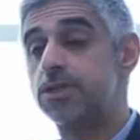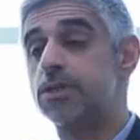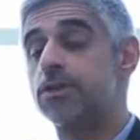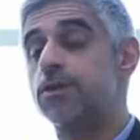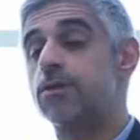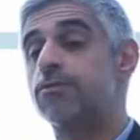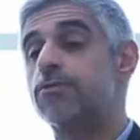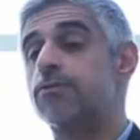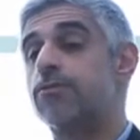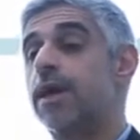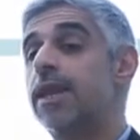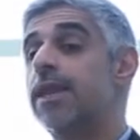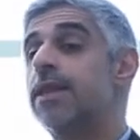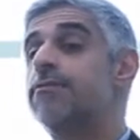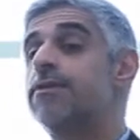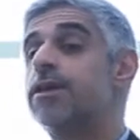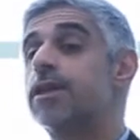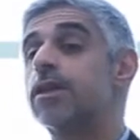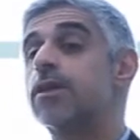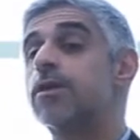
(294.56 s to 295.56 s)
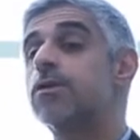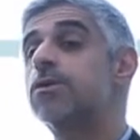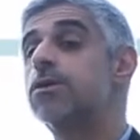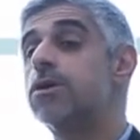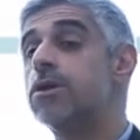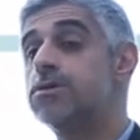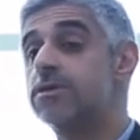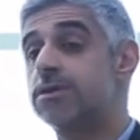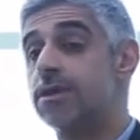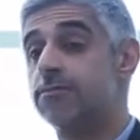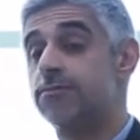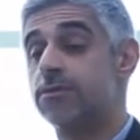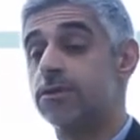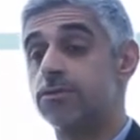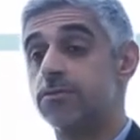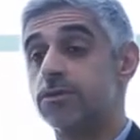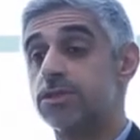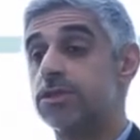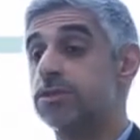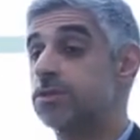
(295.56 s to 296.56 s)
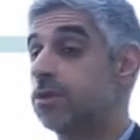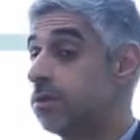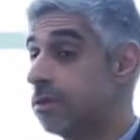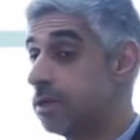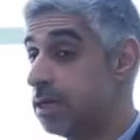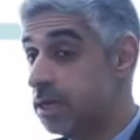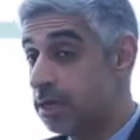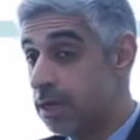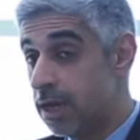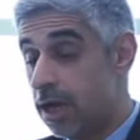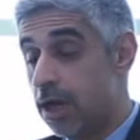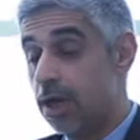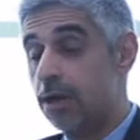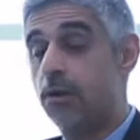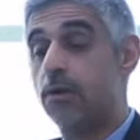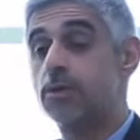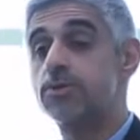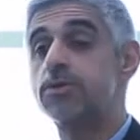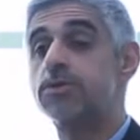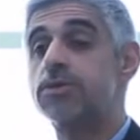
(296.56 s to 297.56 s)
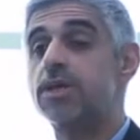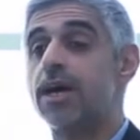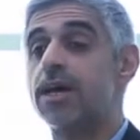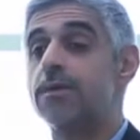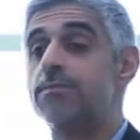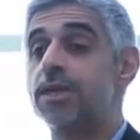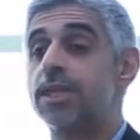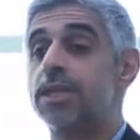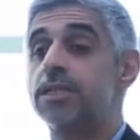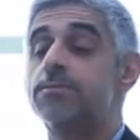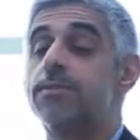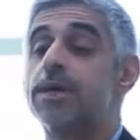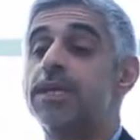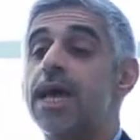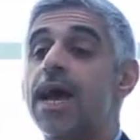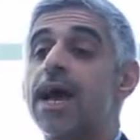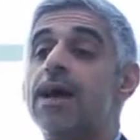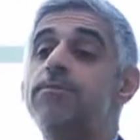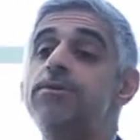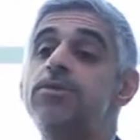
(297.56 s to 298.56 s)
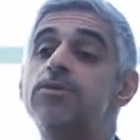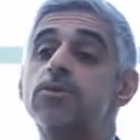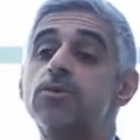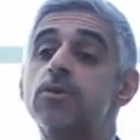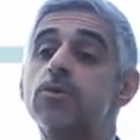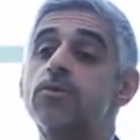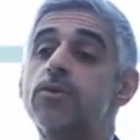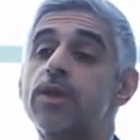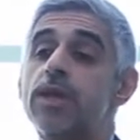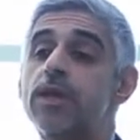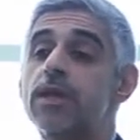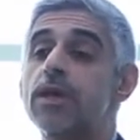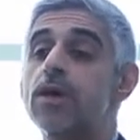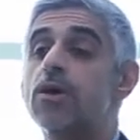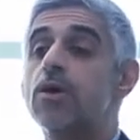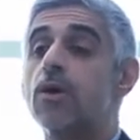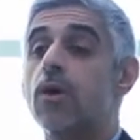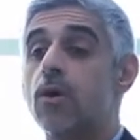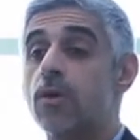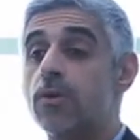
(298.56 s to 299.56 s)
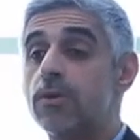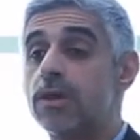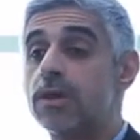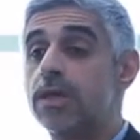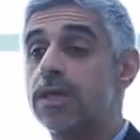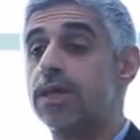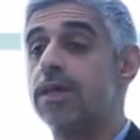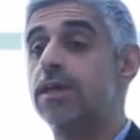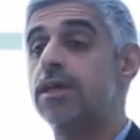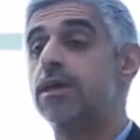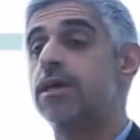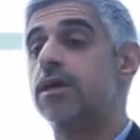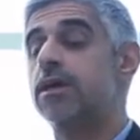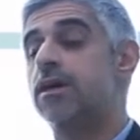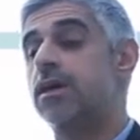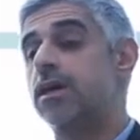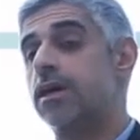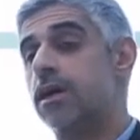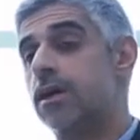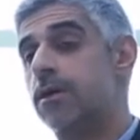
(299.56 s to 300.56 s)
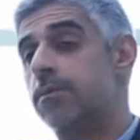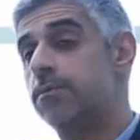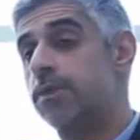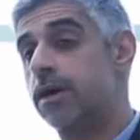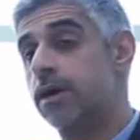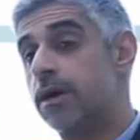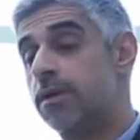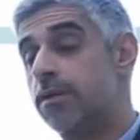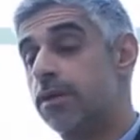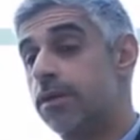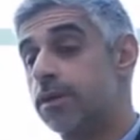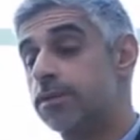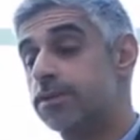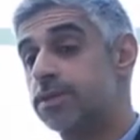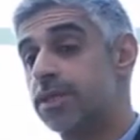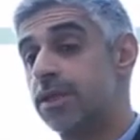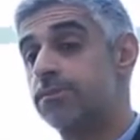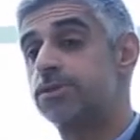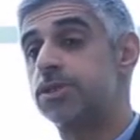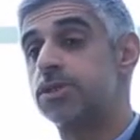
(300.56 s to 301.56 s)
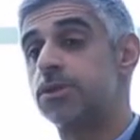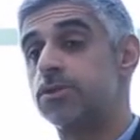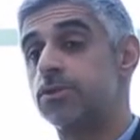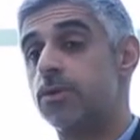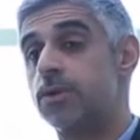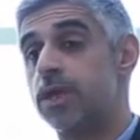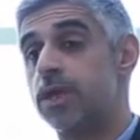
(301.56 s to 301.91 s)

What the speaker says: of elevated glucose levels, which is also diabetes, but happens during only conception, during